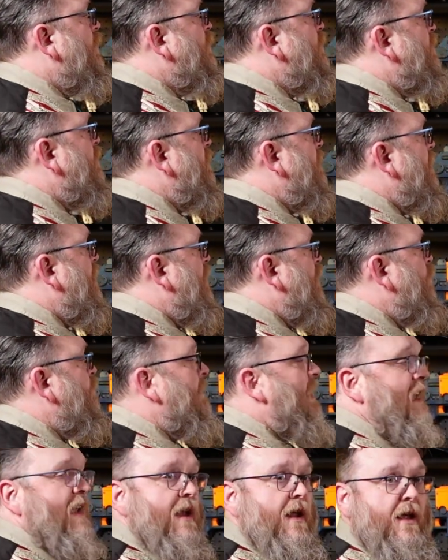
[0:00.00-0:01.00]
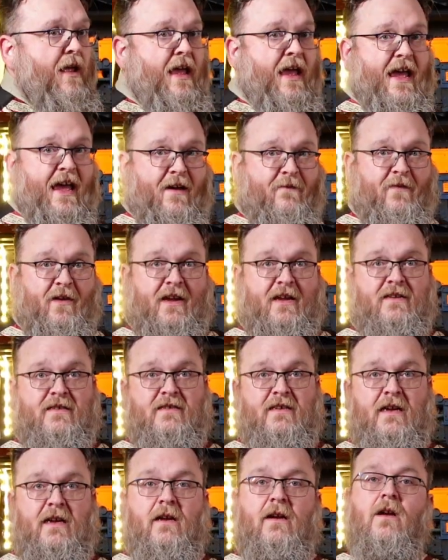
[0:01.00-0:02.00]
to human
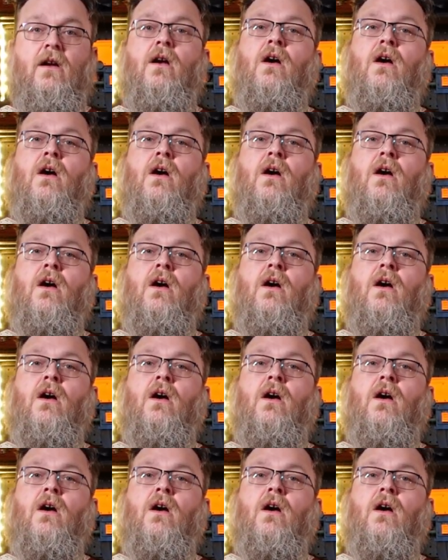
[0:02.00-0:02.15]
efficacy,